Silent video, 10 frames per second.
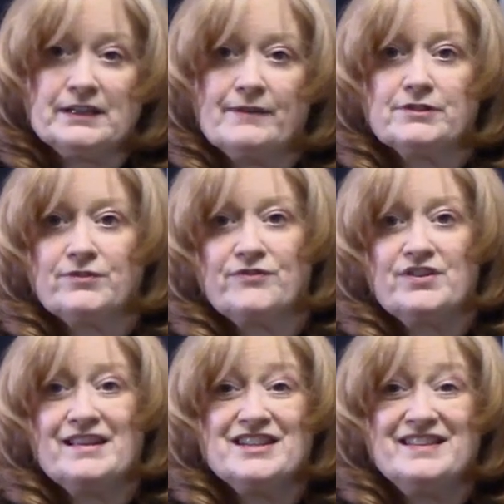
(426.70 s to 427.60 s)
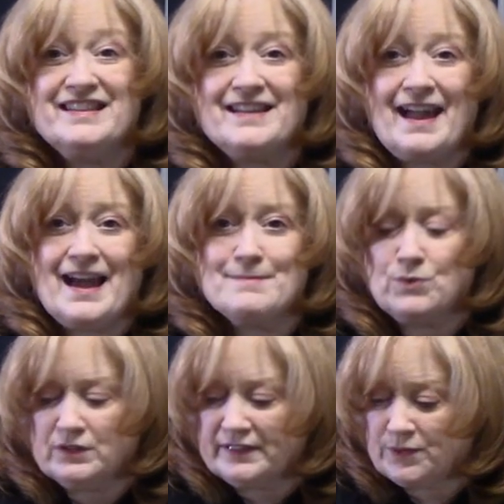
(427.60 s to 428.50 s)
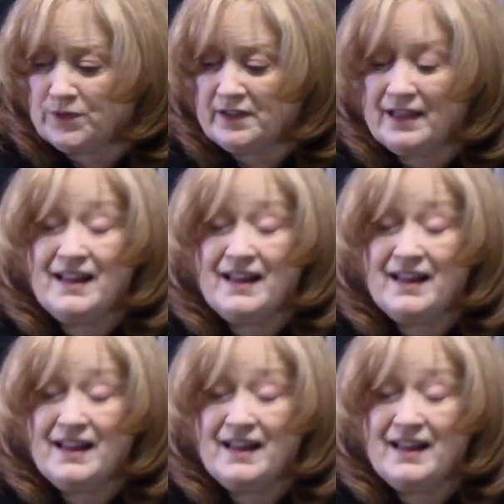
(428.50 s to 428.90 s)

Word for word: level if you feel like you need to add more liquid.